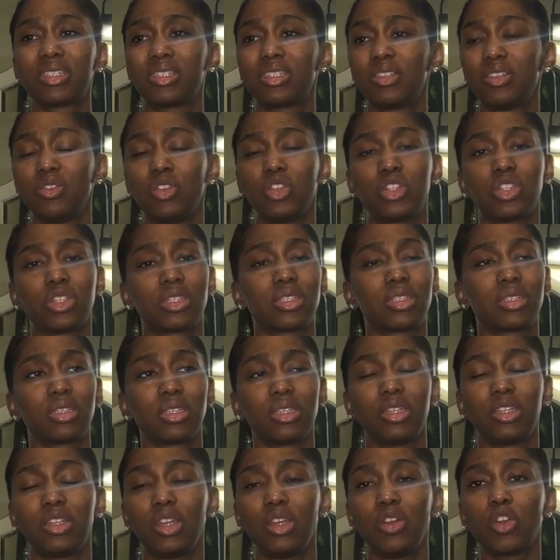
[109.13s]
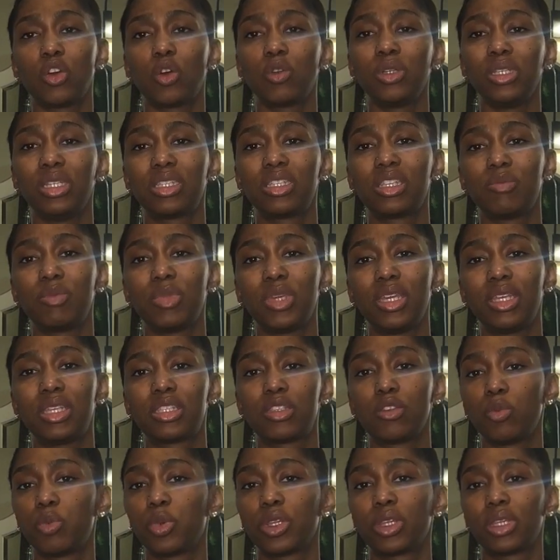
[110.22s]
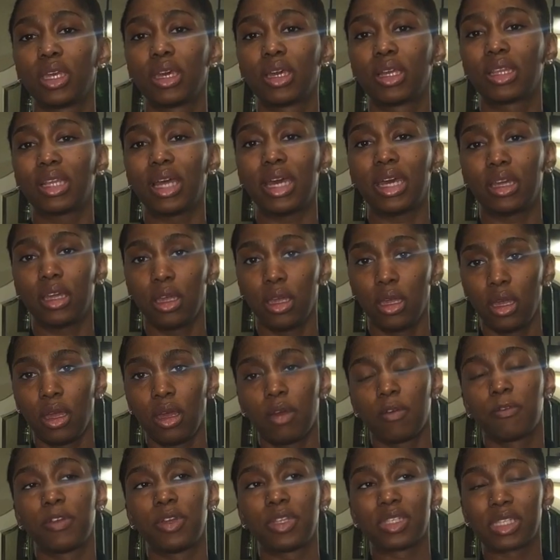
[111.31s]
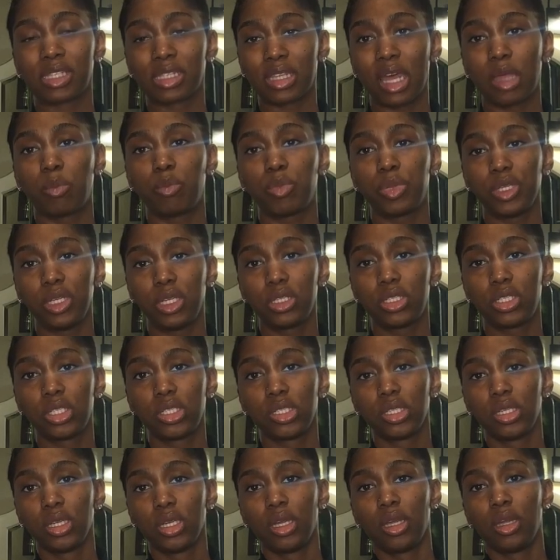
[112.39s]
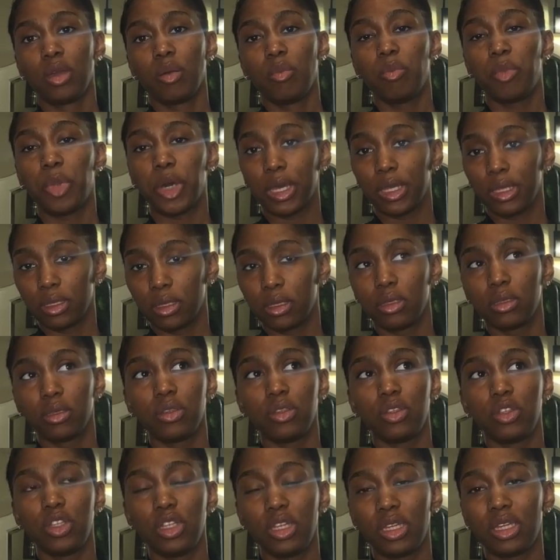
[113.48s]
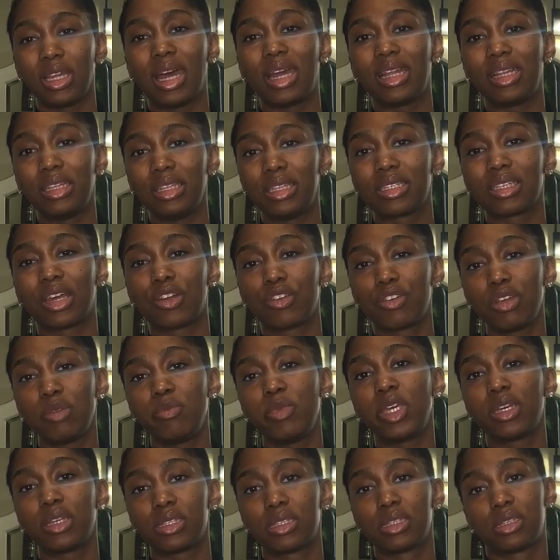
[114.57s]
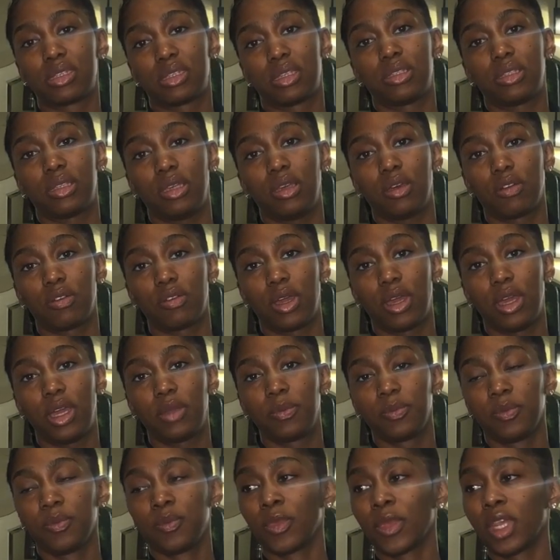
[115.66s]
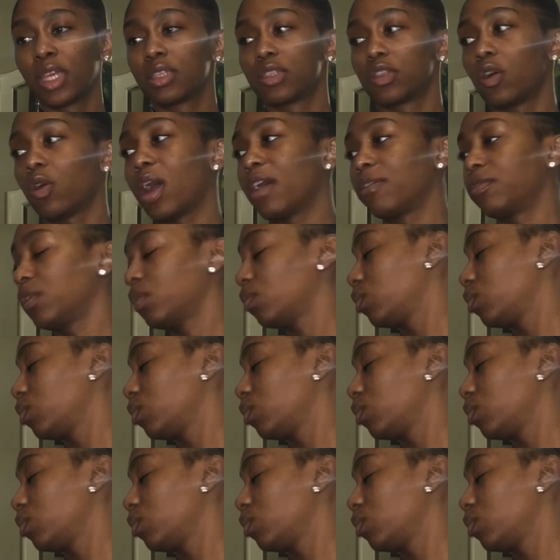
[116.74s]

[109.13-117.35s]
you don't need it to be super thick, like for instance like bleach, but you need at least a creamy consistency. Alright, so after we